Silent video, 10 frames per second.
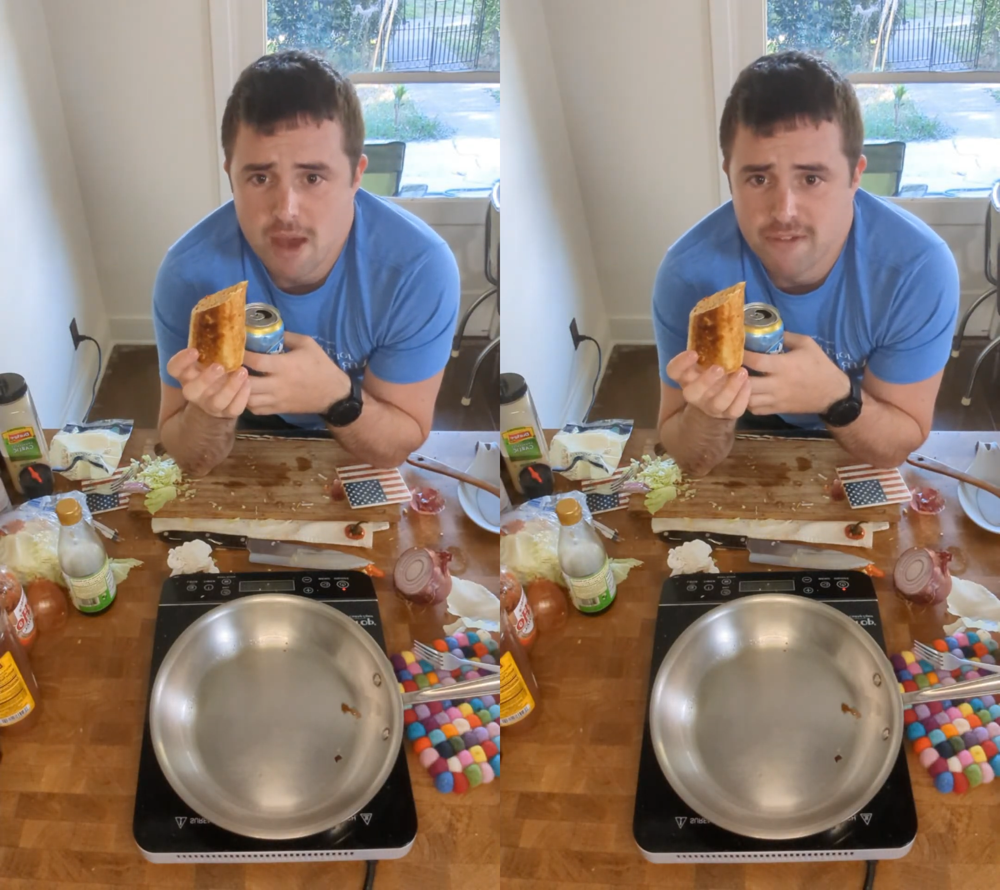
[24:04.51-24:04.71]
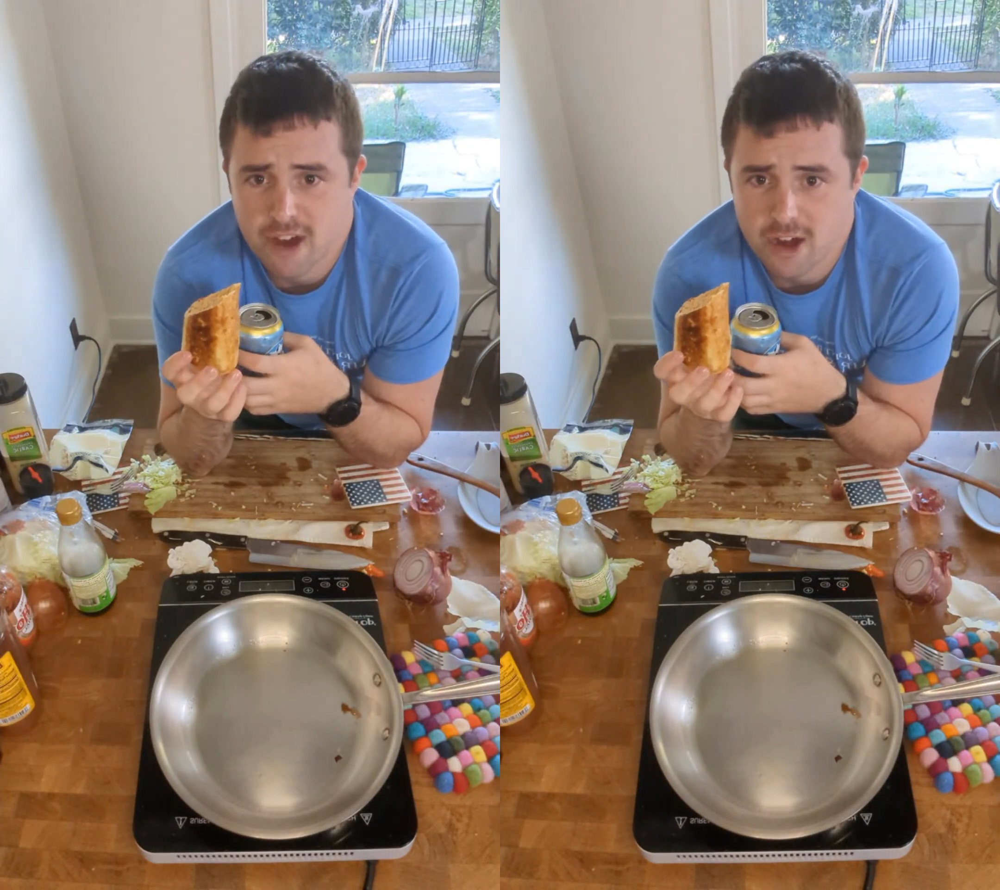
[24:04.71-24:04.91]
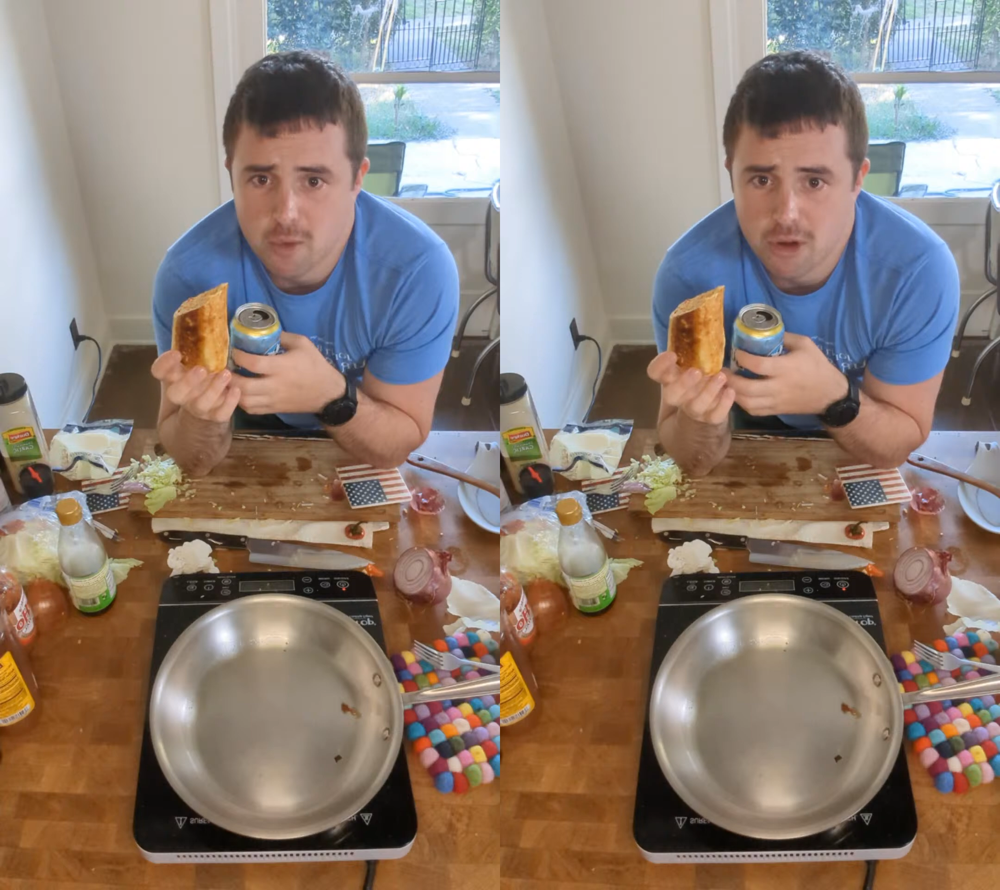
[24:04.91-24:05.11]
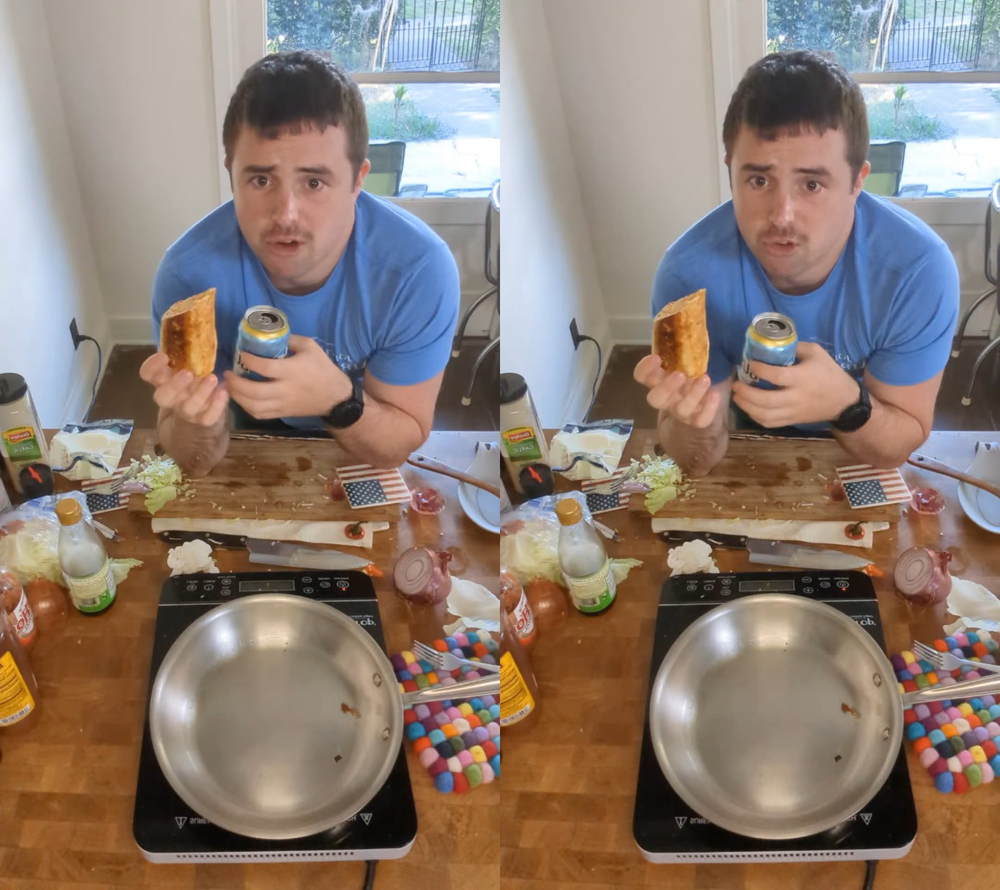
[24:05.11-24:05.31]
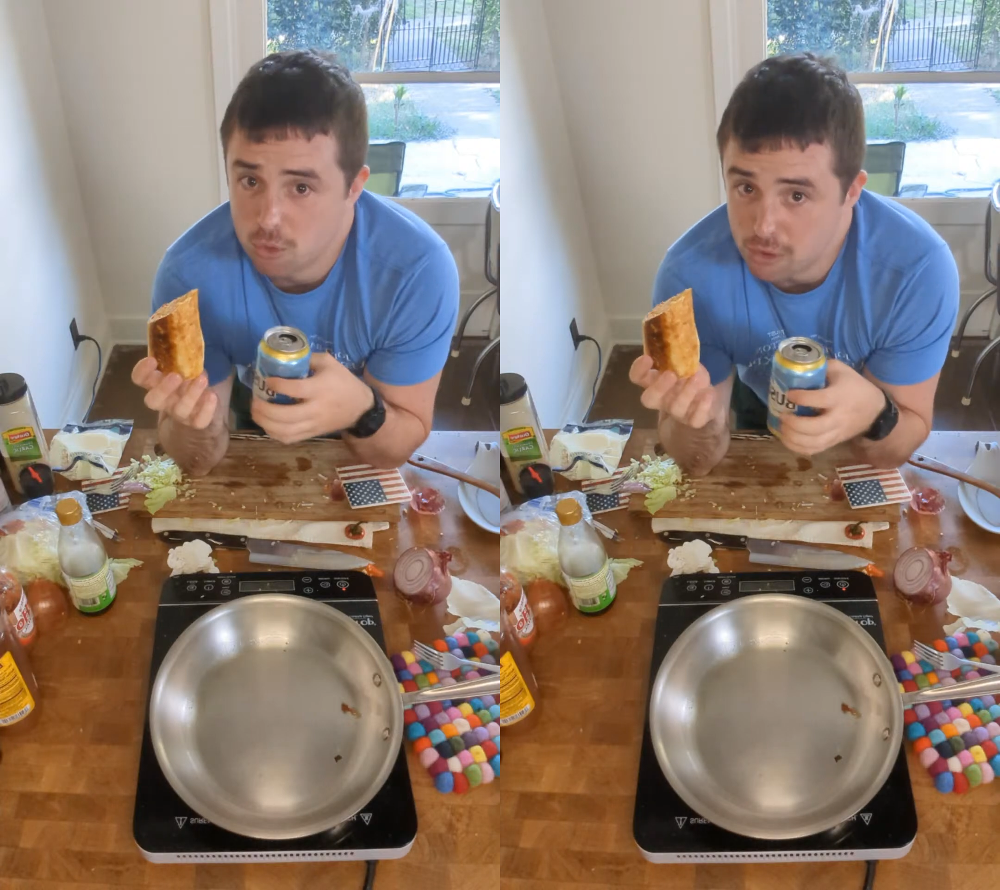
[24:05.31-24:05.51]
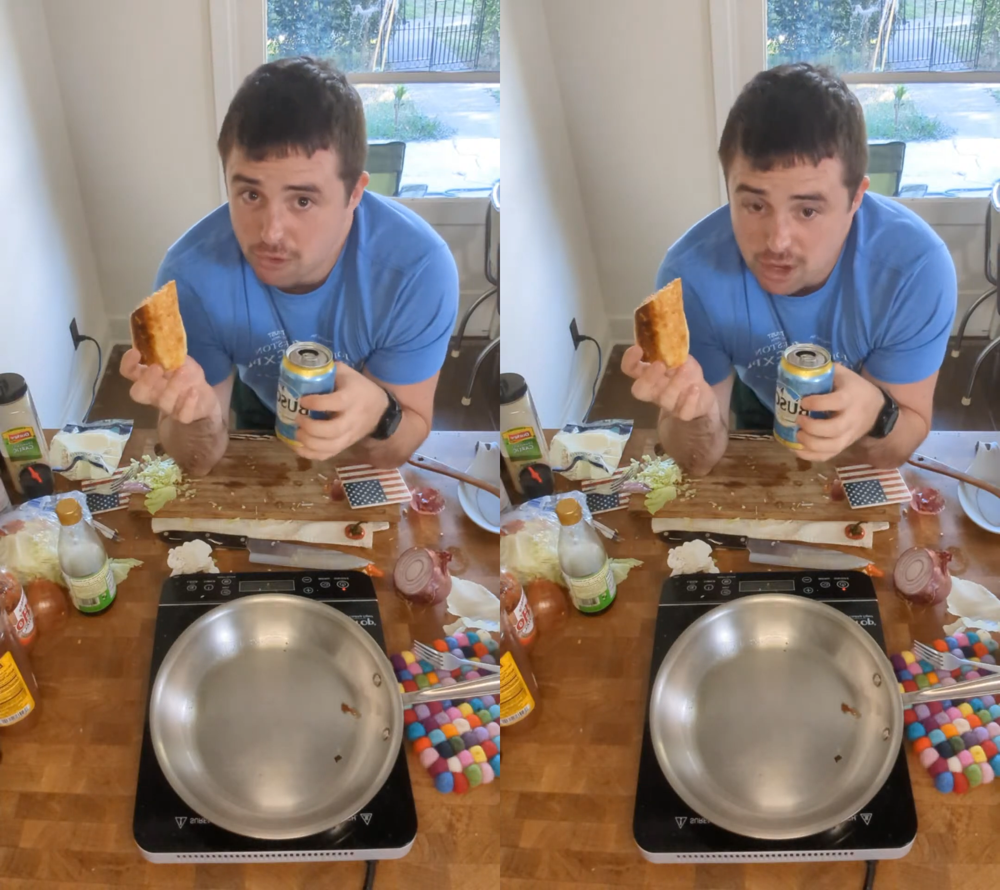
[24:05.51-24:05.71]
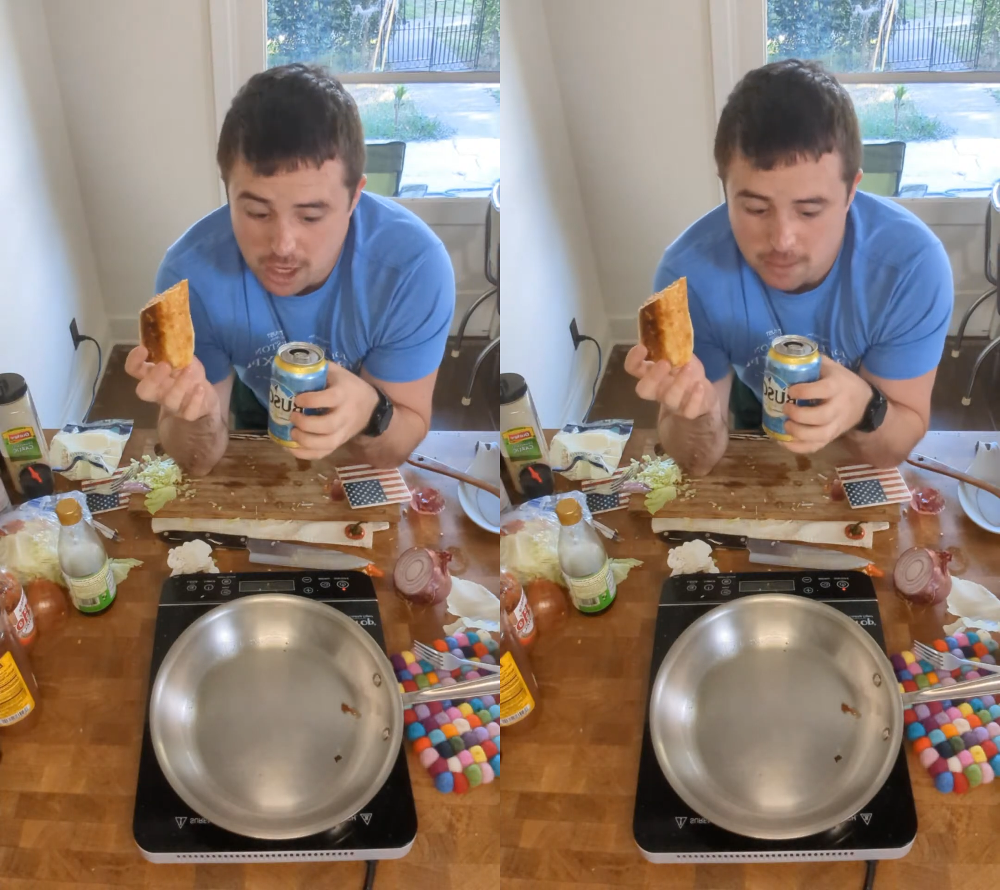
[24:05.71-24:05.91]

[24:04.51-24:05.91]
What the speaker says: fireworks. We'll see.